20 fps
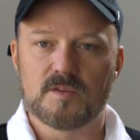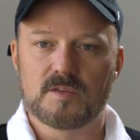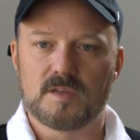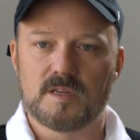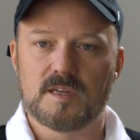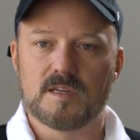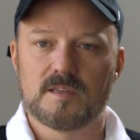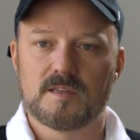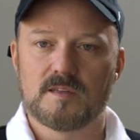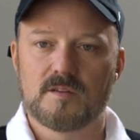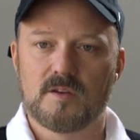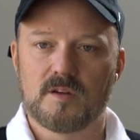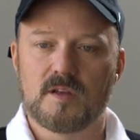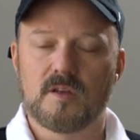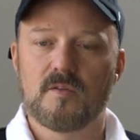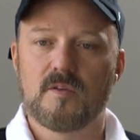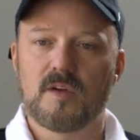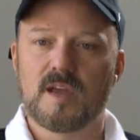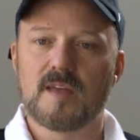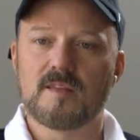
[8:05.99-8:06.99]
is gonna
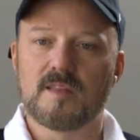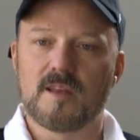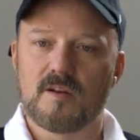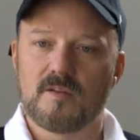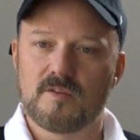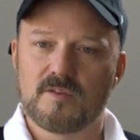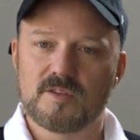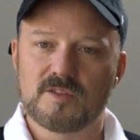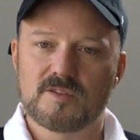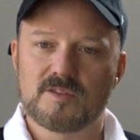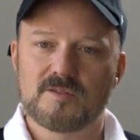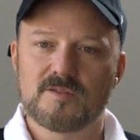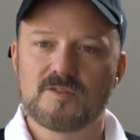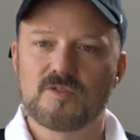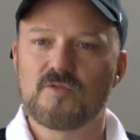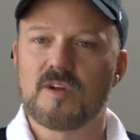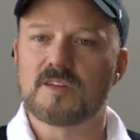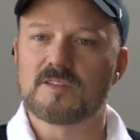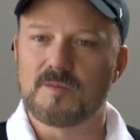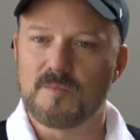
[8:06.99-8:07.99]
they'll get there. They're just
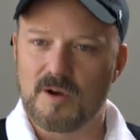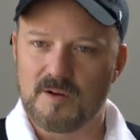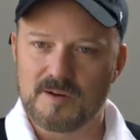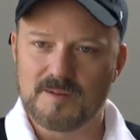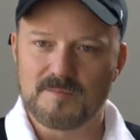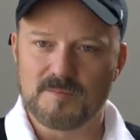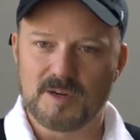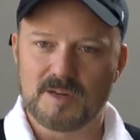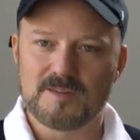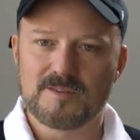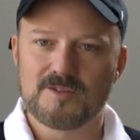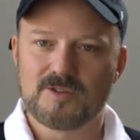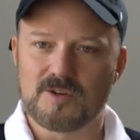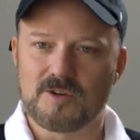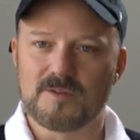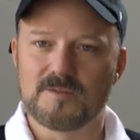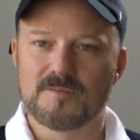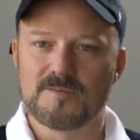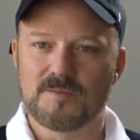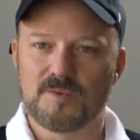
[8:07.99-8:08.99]
stressed about it, but
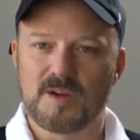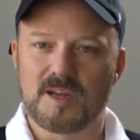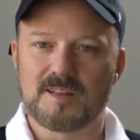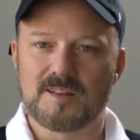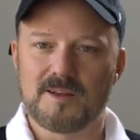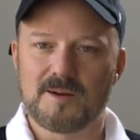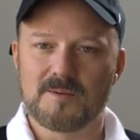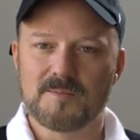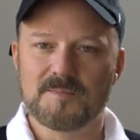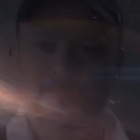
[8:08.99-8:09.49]
sure, we'll get there.